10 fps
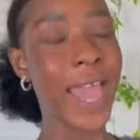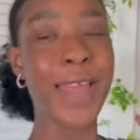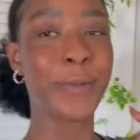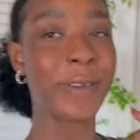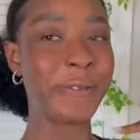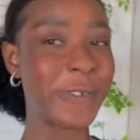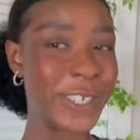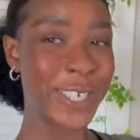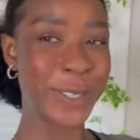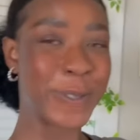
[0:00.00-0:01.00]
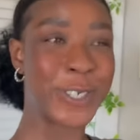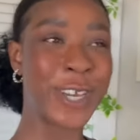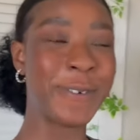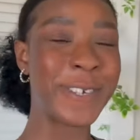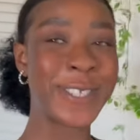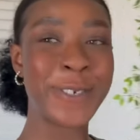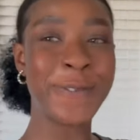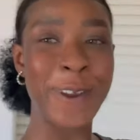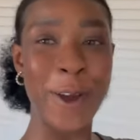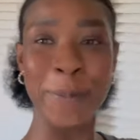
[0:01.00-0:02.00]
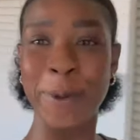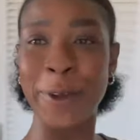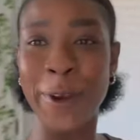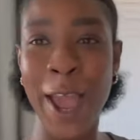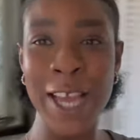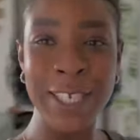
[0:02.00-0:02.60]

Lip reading: and we have officially switched over to vlog mode.